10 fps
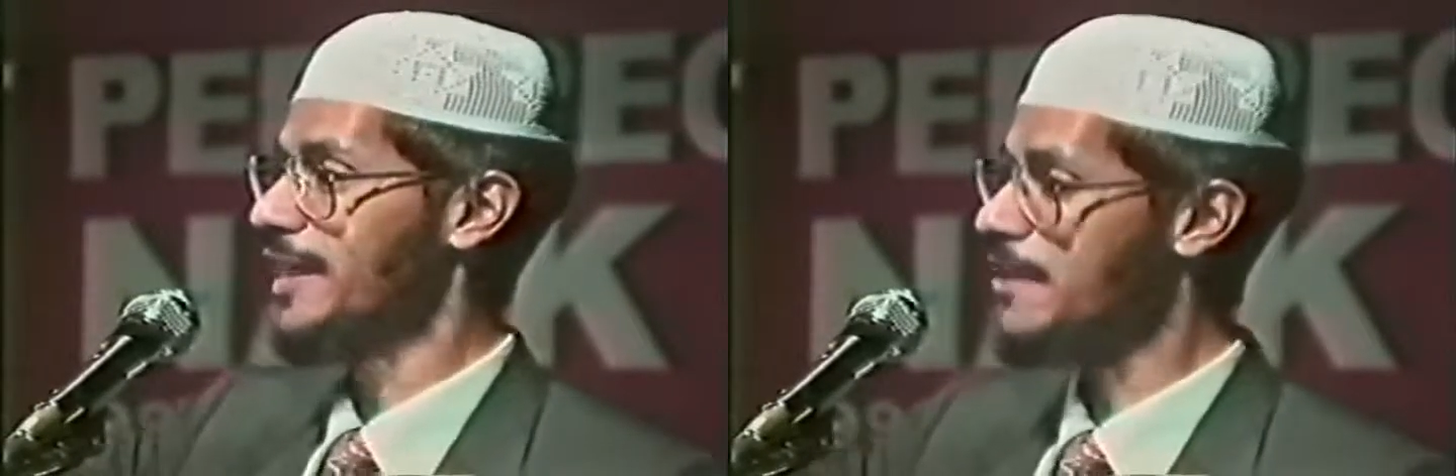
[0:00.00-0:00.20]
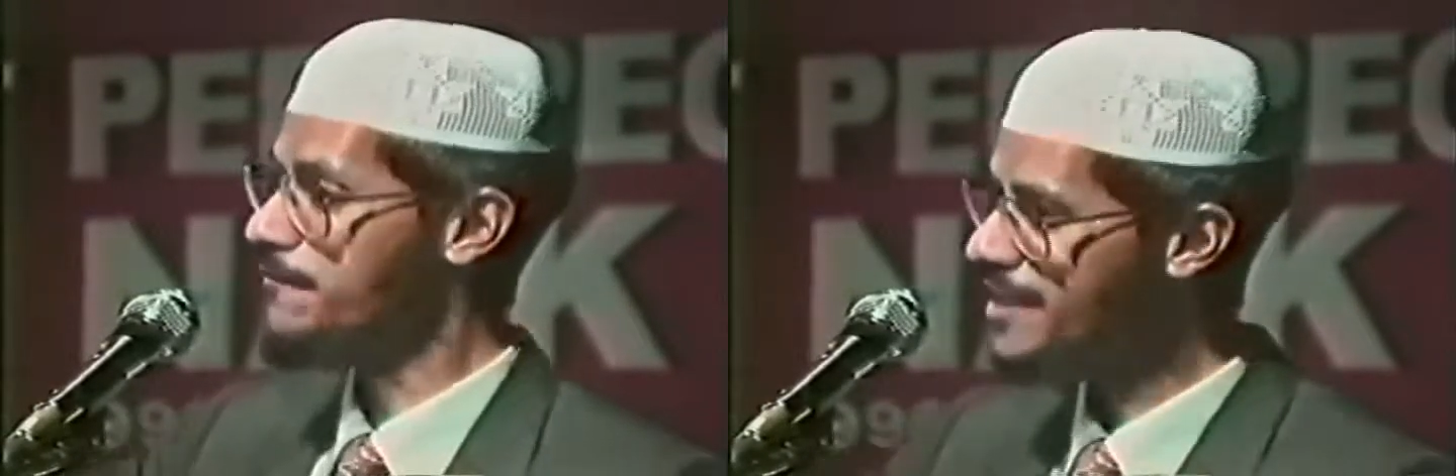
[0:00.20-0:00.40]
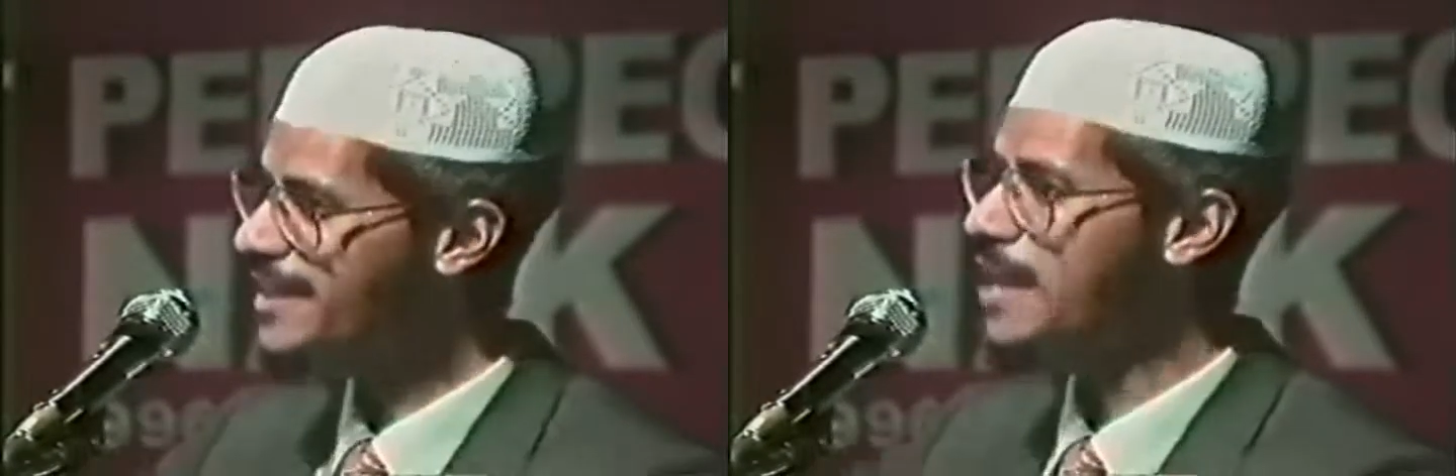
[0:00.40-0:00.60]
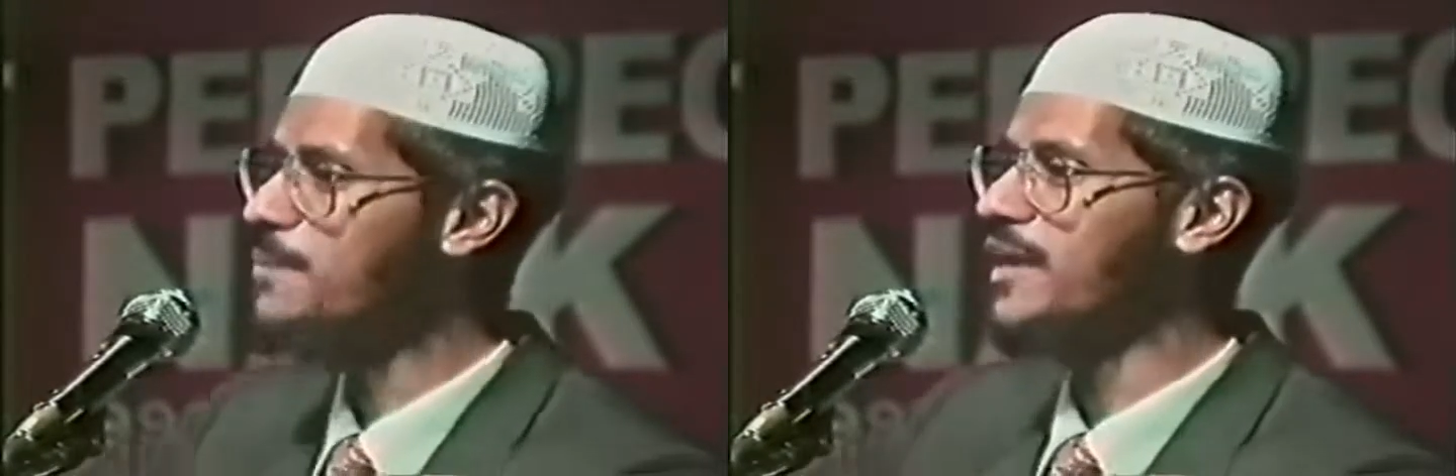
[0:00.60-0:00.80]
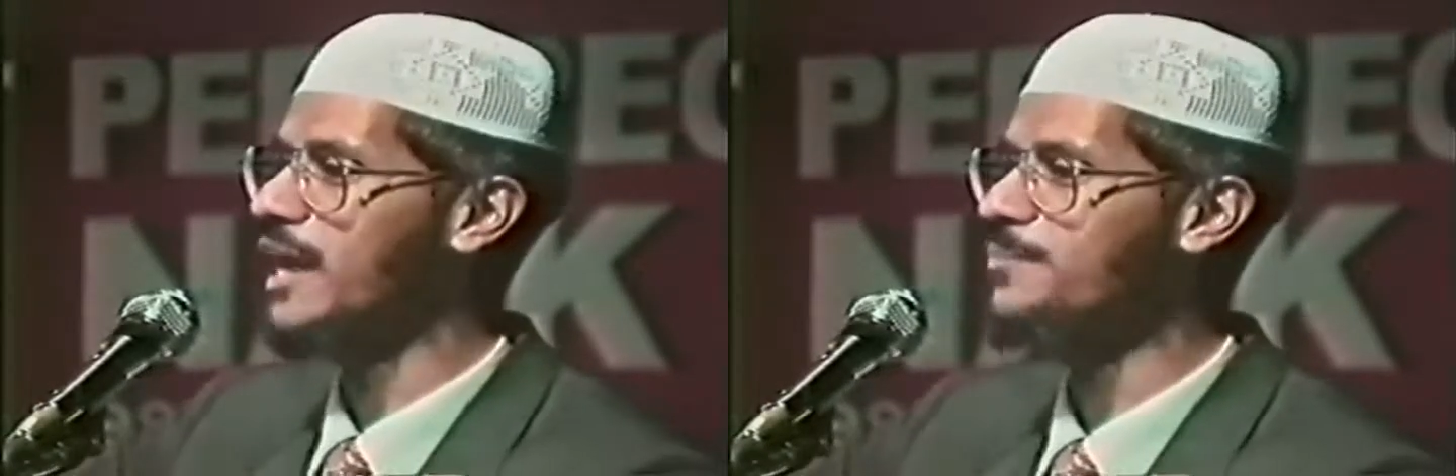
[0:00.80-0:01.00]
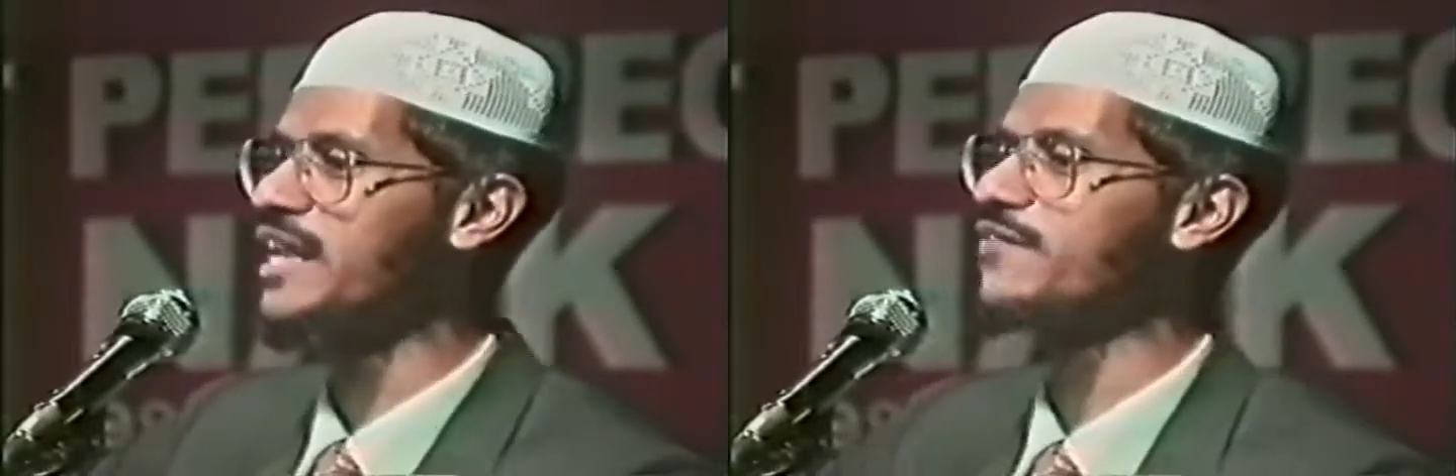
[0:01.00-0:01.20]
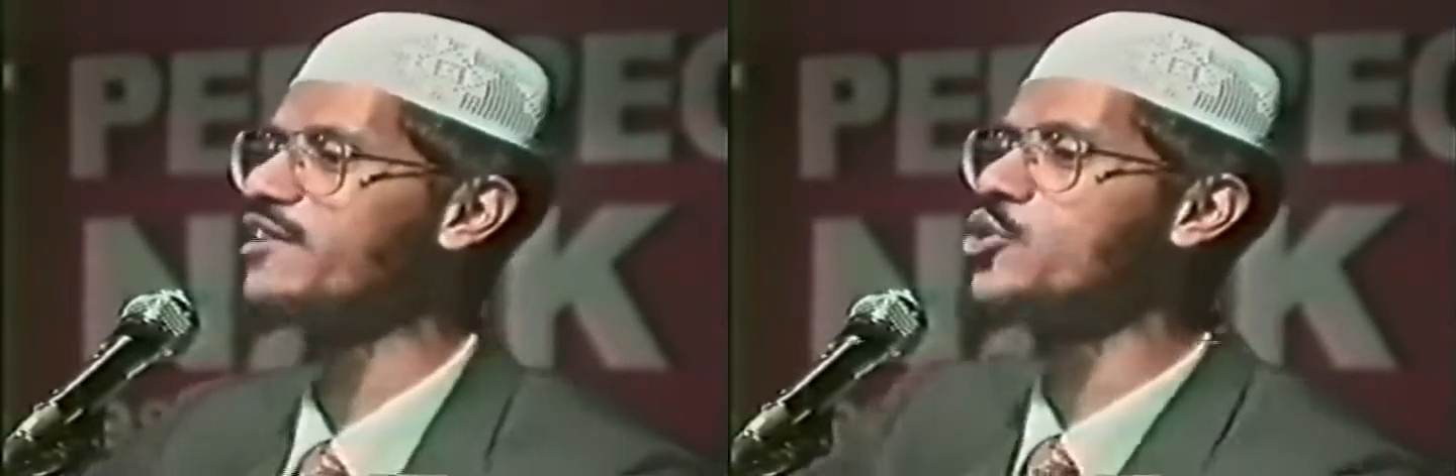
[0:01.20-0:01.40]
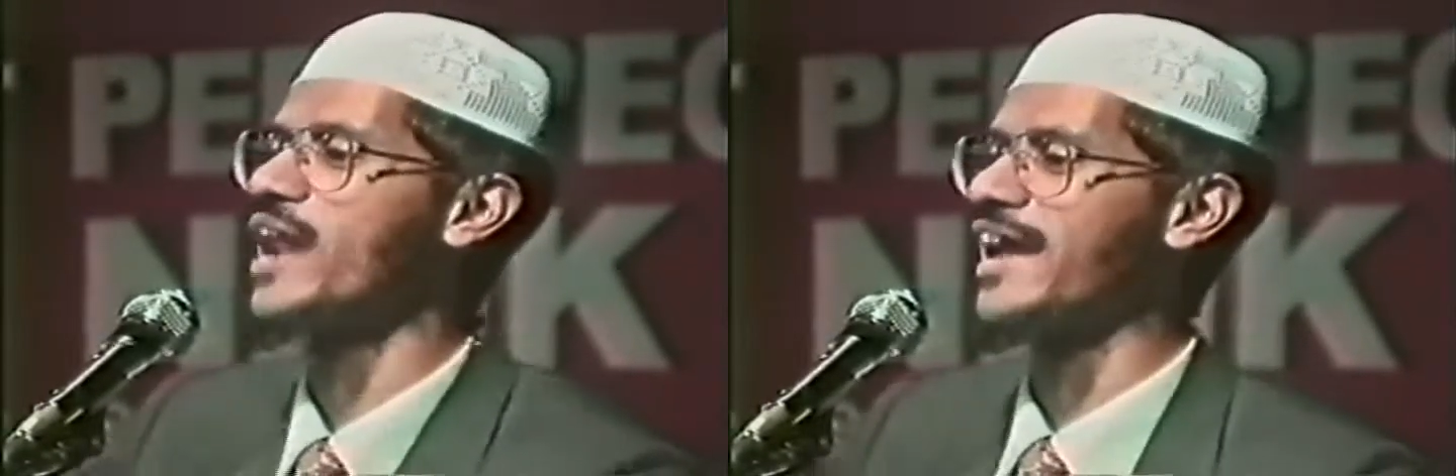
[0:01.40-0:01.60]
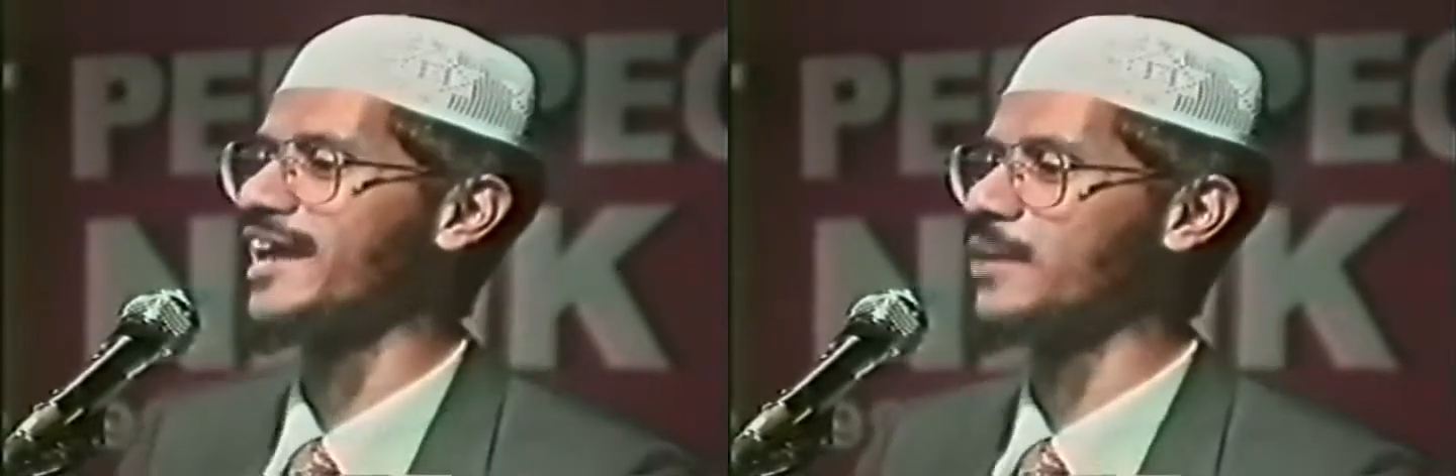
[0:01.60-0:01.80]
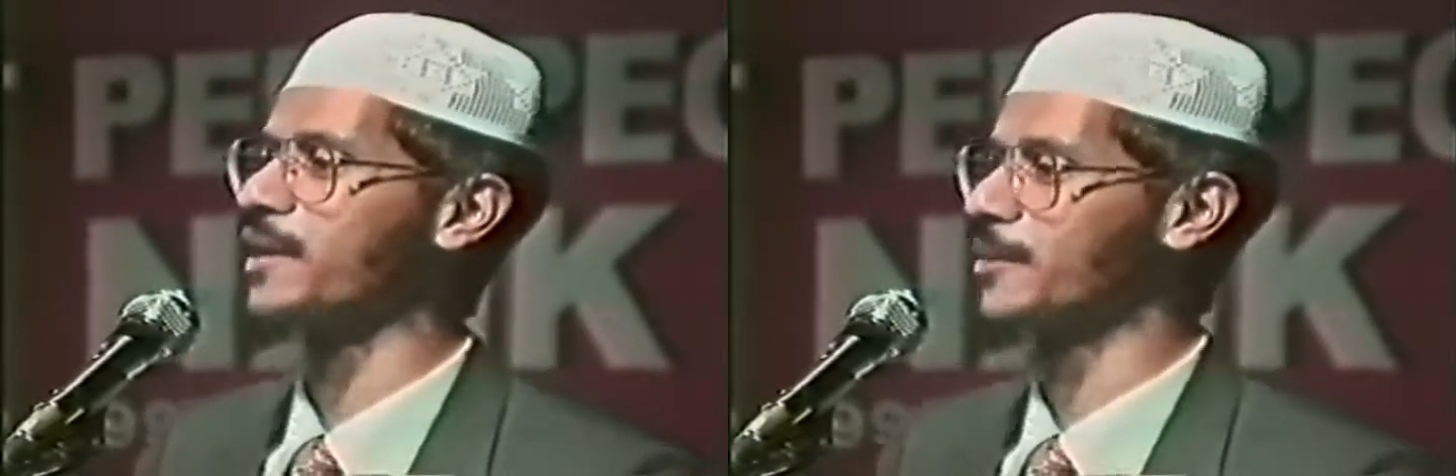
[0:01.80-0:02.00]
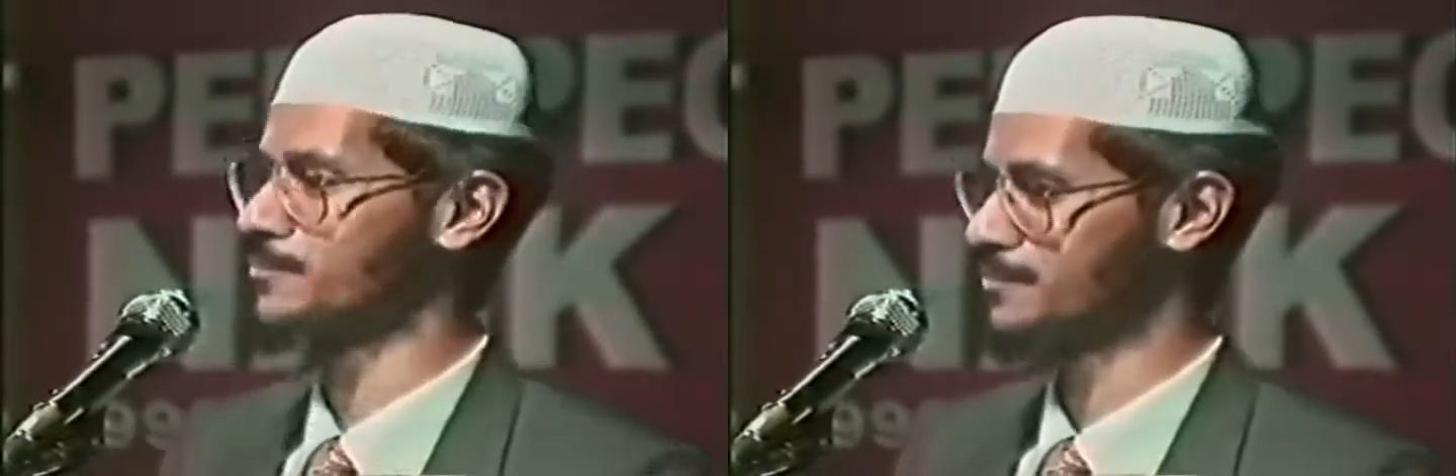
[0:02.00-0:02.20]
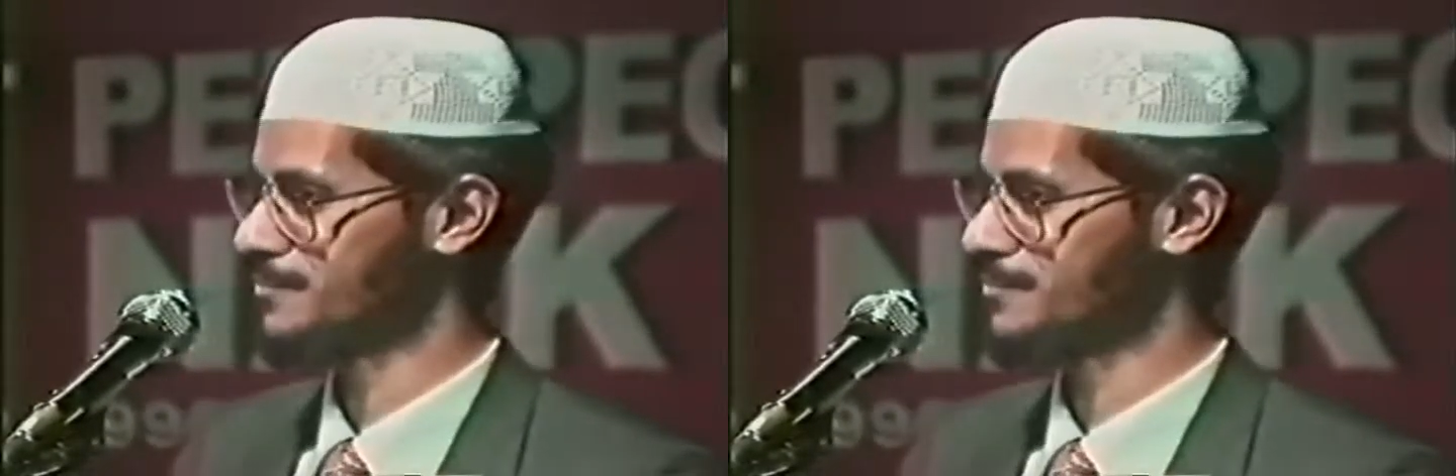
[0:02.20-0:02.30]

If He can become, then even you and I can become.